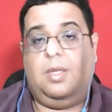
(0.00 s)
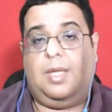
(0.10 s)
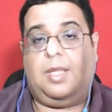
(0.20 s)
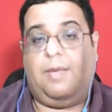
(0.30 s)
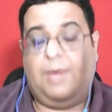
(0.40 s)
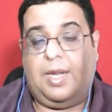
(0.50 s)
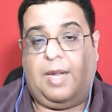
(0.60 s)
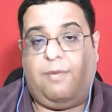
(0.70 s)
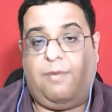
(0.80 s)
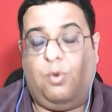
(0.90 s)
that they will
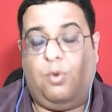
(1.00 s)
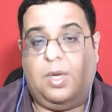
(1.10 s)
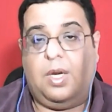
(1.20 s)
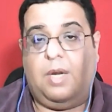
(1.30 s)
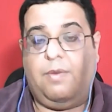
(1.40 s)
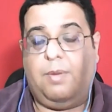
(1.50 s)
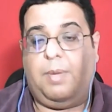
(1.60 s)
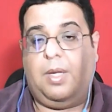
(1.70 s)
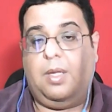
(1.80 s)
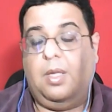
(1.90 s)
get food only delivered
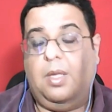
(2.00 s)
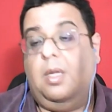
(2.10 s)
by